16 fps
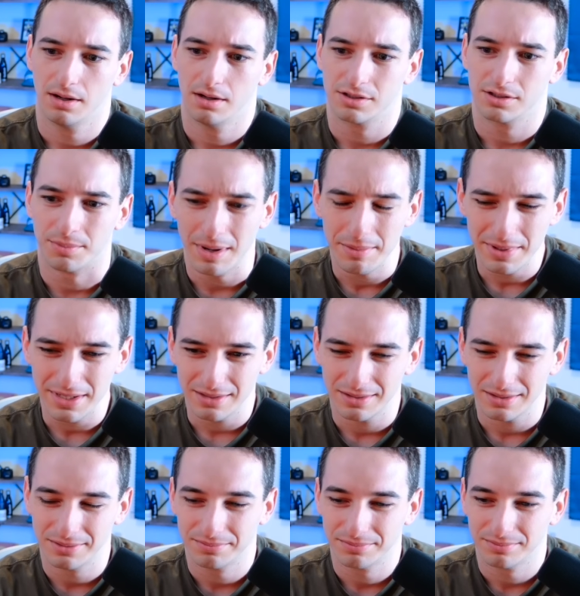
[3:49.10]
So maybe,
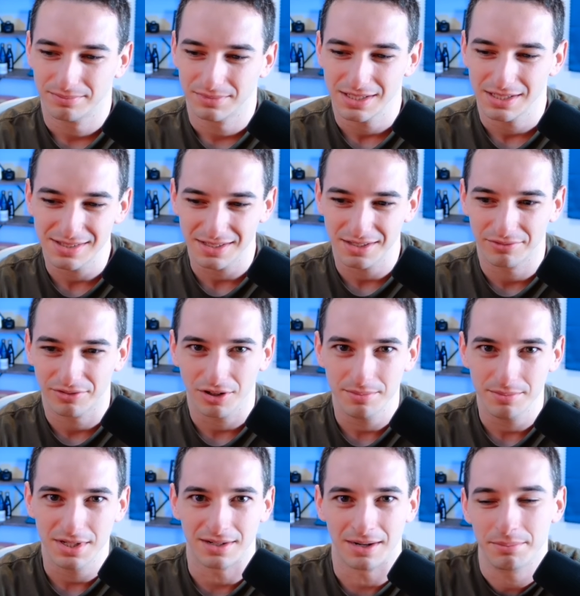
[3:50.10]
does it convert
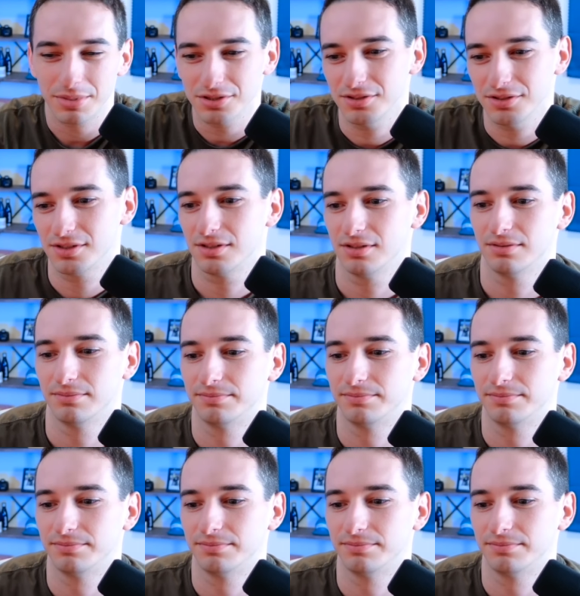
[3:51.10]
them to numbers?